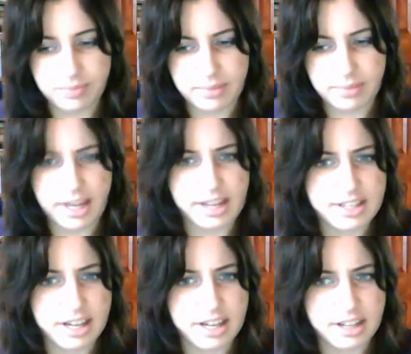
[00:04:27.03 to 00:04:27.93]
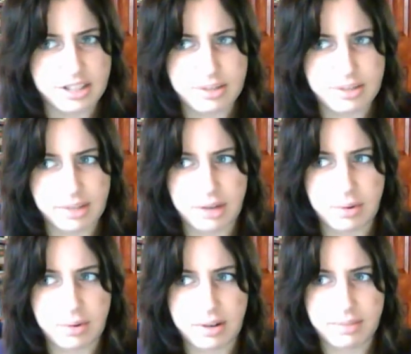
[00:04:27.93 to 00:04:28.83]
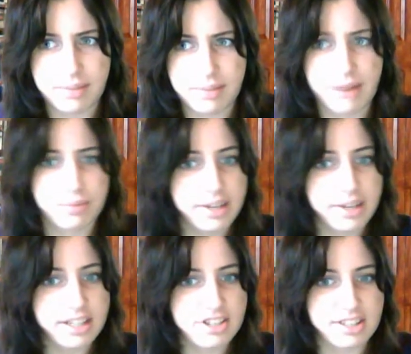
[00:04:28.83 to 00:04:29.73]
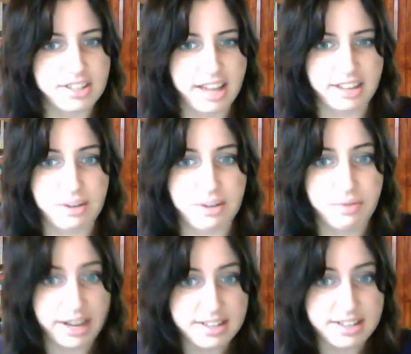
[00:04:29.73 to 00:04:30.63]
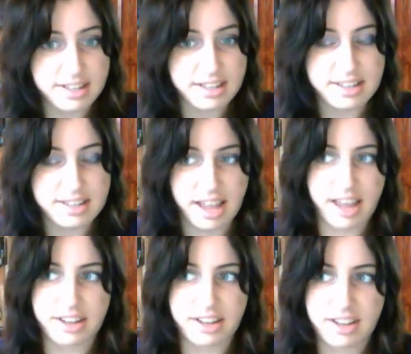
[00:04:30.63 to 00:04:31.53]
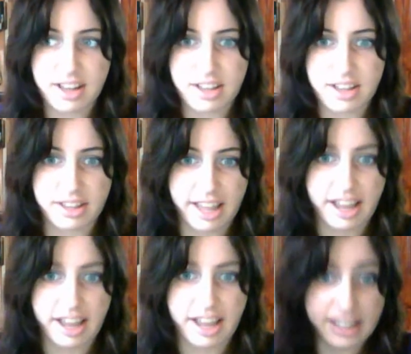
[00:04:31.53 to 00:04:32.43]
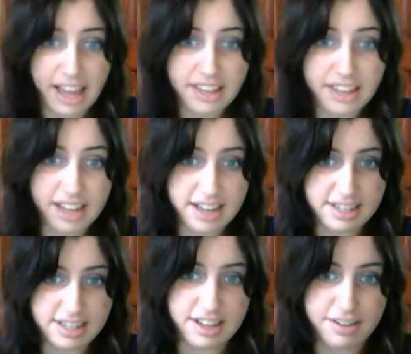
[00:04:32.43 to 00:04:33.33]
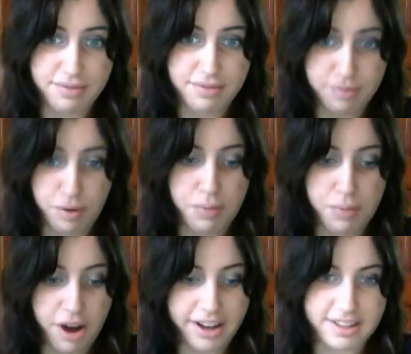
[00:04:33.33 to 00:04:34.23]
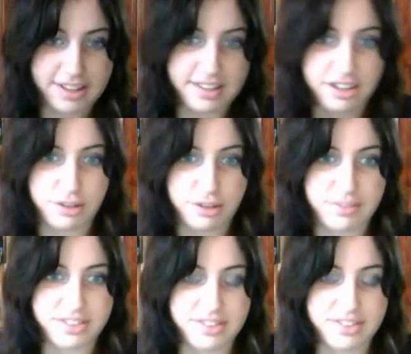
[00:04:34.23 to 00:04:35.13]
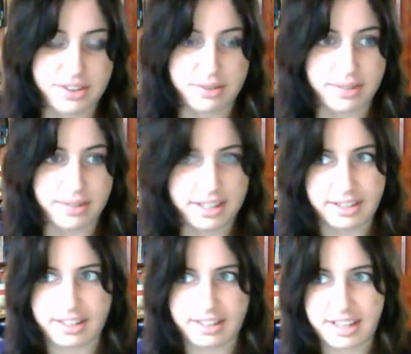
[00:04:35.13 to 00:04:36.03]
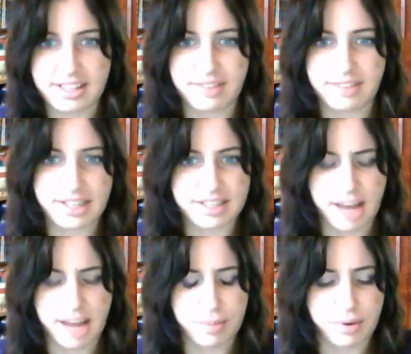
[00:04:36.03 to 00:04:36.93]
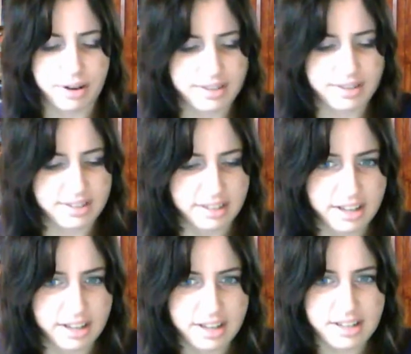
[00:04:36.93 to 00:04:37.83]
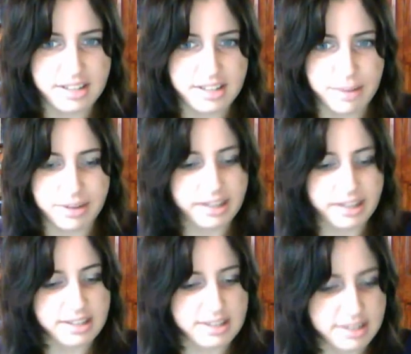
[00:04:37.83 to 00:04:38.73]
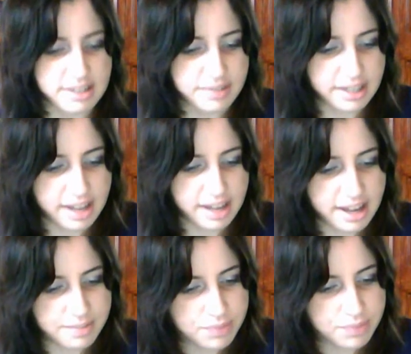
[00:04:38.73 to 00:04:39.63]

Yeah, his character is really cool, but I really just like the fight scenes, and I like the idea of robotics and humans, so the idea of cyborgs and cybernetics and stuff like that.